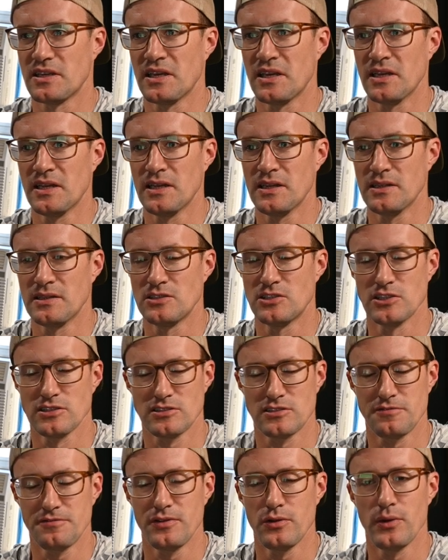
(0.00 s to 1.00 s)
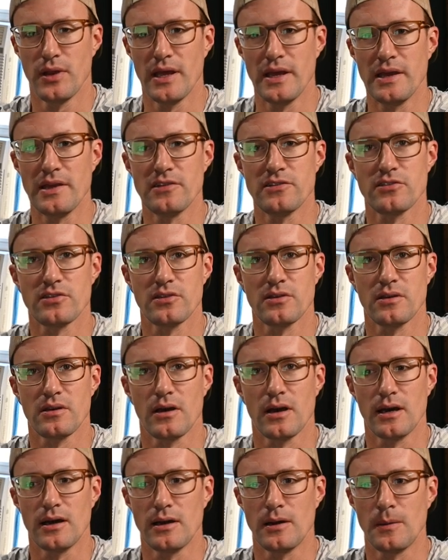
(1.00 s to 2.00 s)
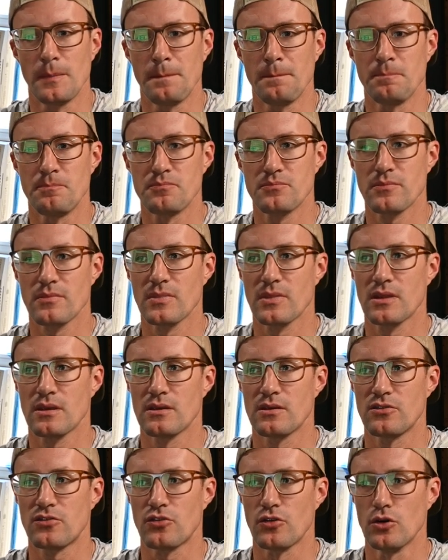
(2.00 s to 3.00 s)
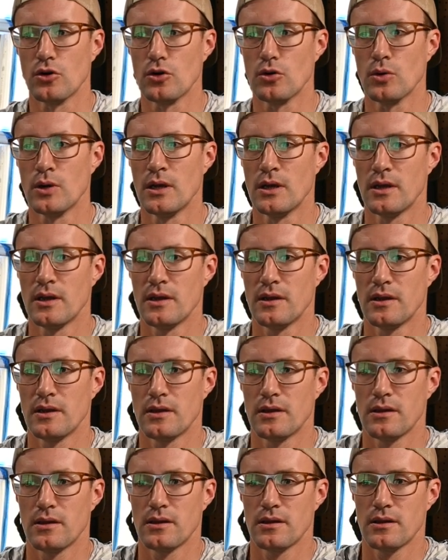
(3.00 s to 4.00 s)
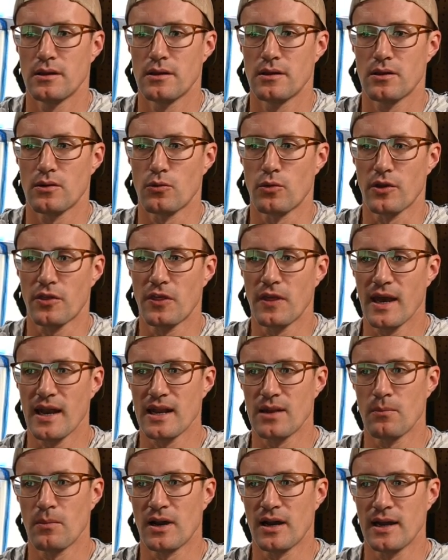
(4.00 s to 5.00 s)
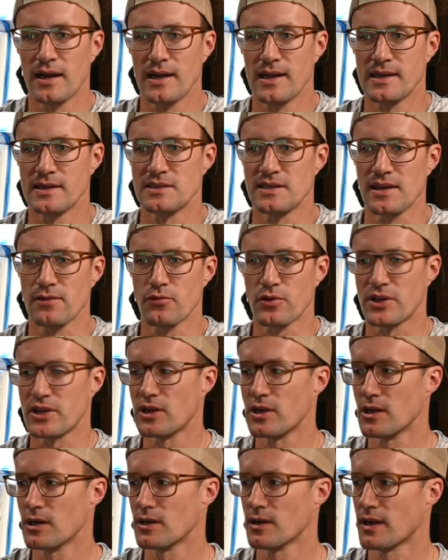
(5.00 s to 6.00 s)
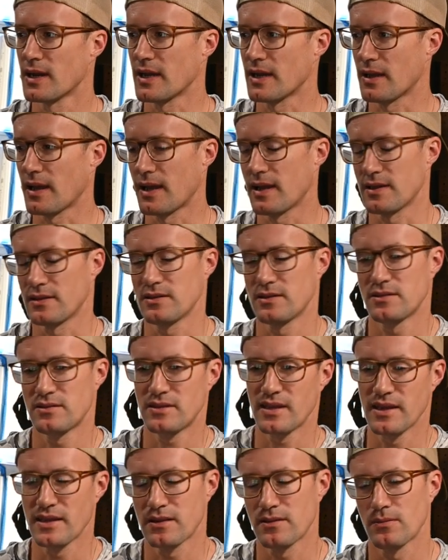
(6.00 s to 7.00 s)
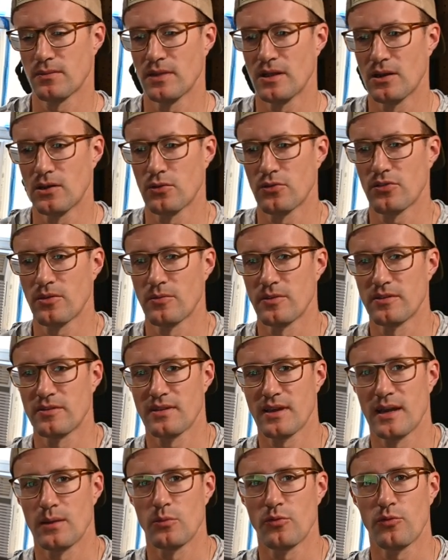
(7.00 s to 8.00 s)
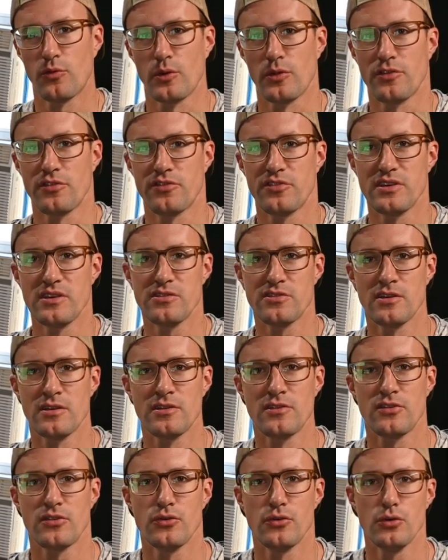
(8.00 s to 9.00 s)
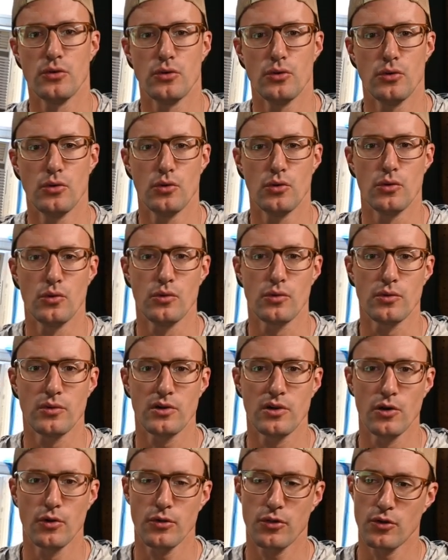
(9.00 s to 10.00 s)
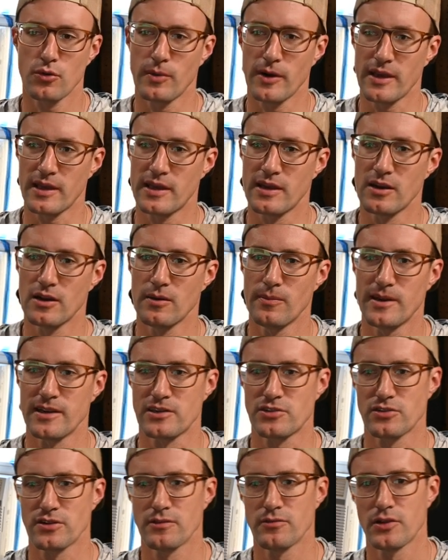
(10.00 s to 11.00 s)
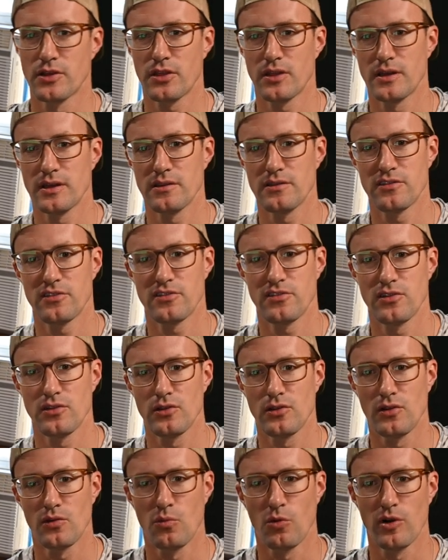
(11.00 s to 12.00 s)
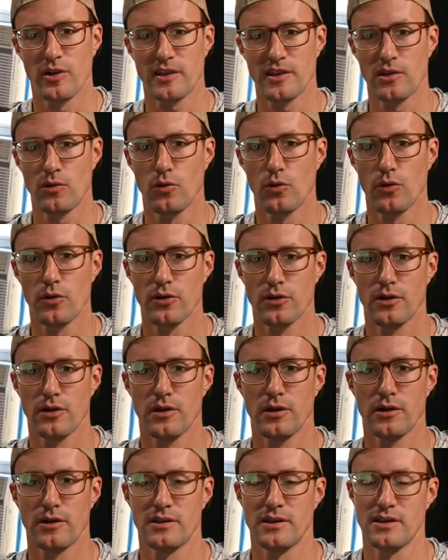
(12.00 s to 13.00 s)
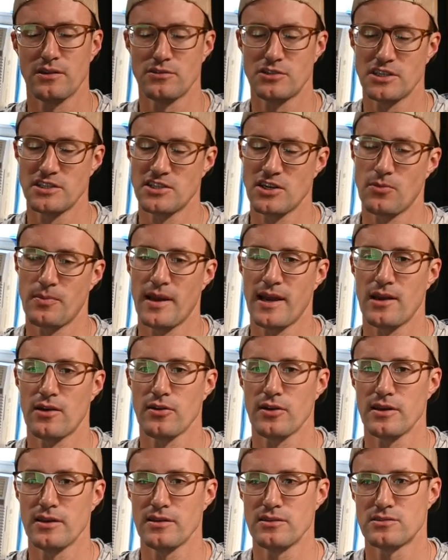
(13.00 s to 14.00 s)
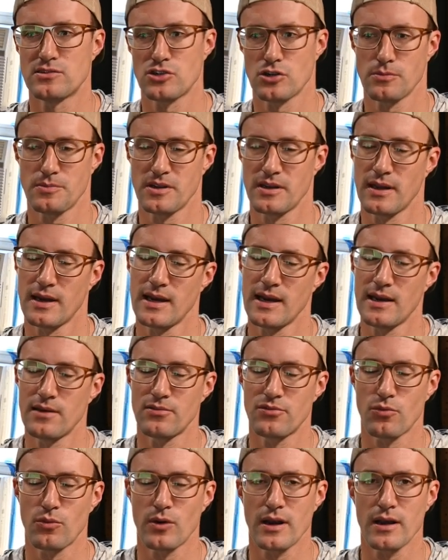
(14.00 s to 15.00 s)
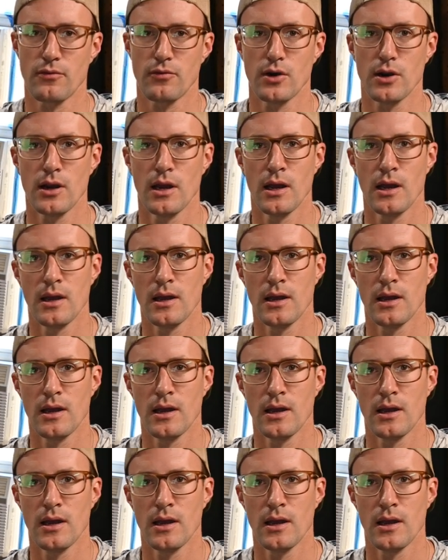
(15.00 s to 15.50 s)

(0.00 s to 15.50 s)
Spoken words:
in just a few days. So with that in mind, every year I take some of the time before the season to go through my gear, make sure everything's still in working order, change out batteries, sharpen knives, whatever.